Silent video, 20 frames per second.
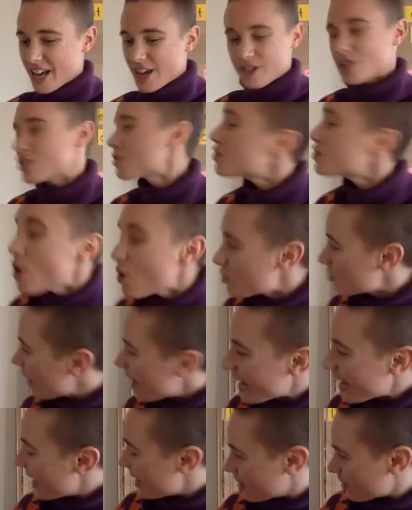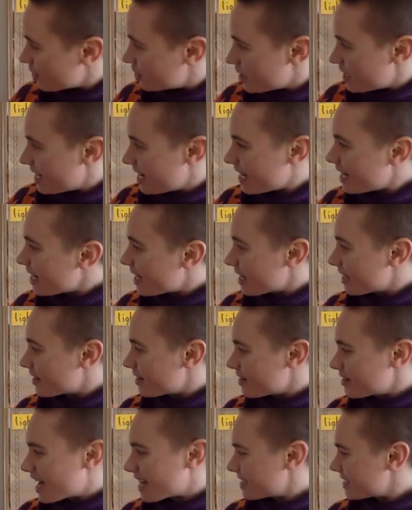there's no light energy hitting
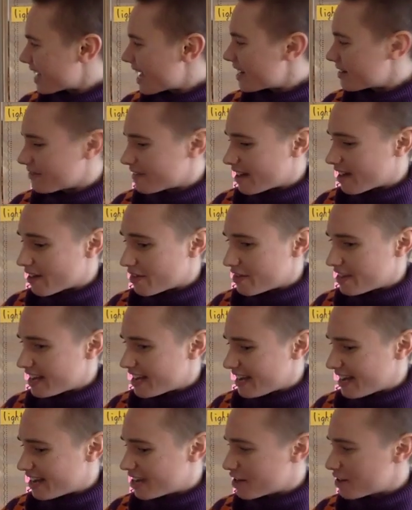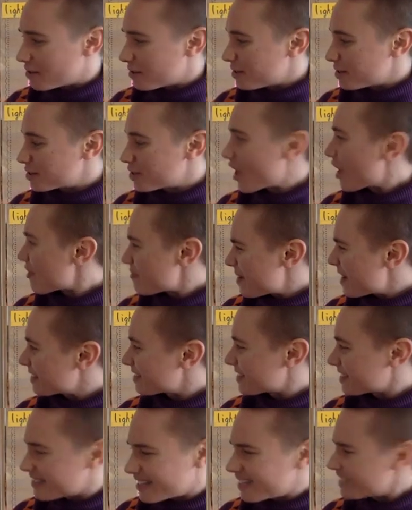that side of the jar of
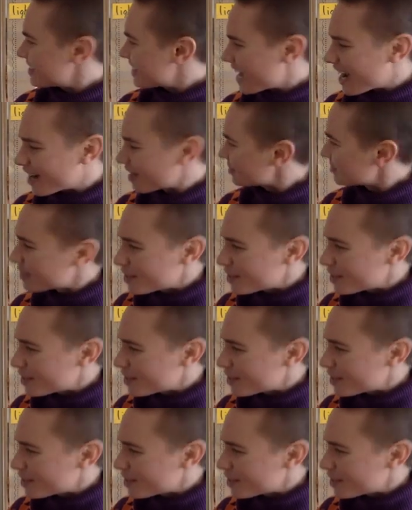pencils, is there?